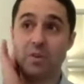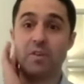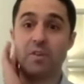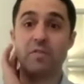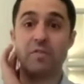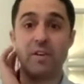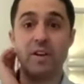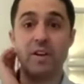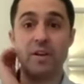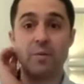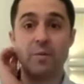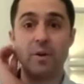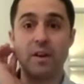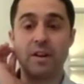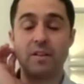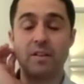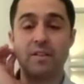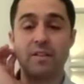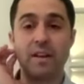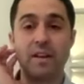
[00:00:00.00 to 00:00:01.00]
is a funny one.
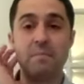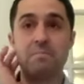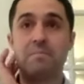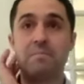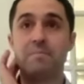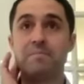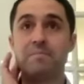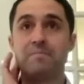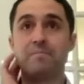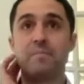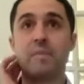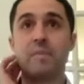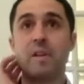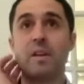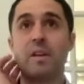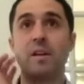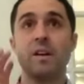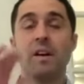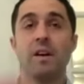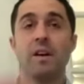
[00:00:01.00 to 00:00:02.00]
It's um,
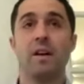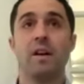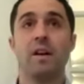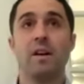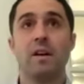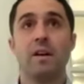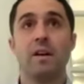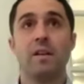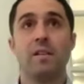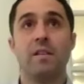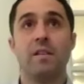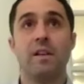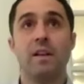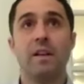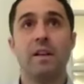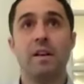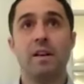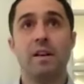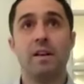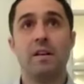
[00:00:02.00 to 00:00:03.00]

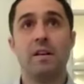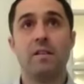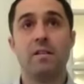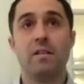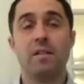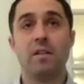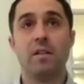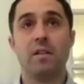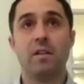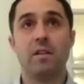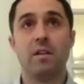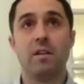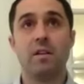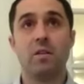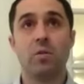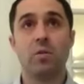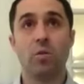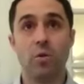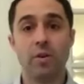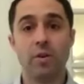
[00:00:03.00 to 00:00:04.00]
the
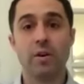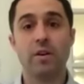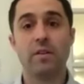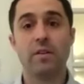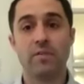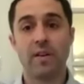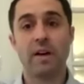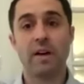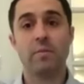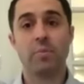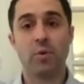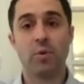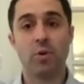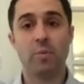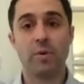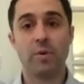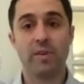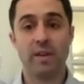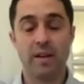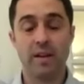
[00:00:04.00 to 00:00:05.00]
owner of that
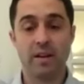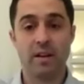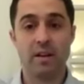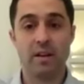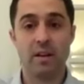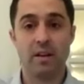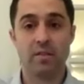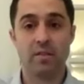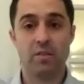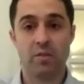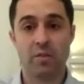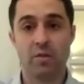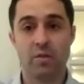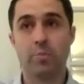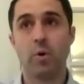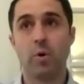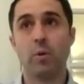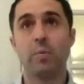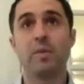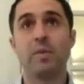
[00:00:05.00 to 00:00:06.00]
property. So the
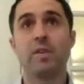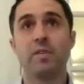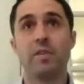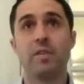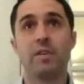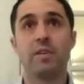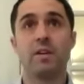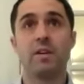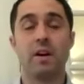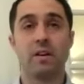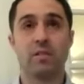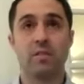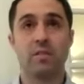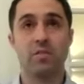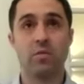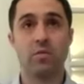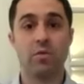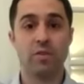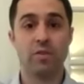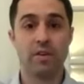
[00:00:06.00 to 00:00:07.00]
property's in
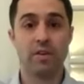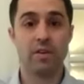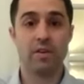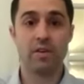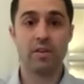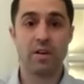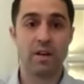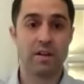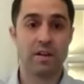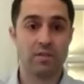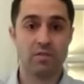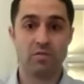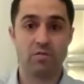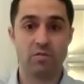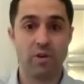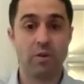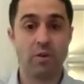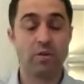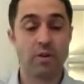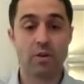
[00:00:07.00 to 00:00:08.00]
Clarkston Road, and it's
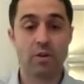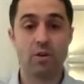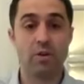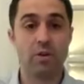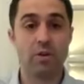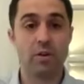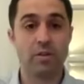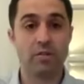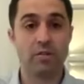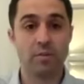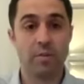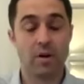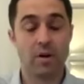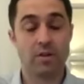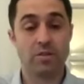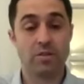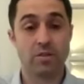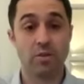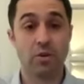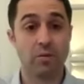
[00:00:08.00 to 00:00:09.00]
round the corner from our
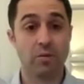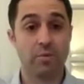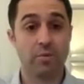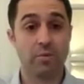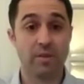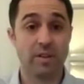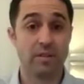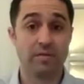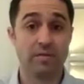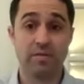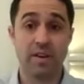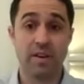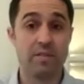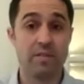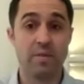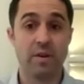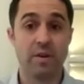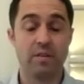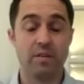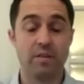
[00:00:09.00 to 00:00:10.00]
shop, like
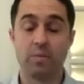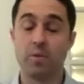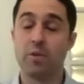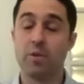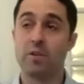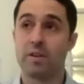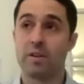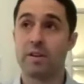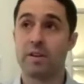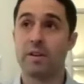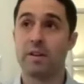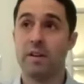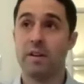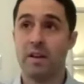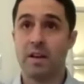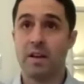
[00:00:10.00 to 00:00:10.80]
five minutes walk. And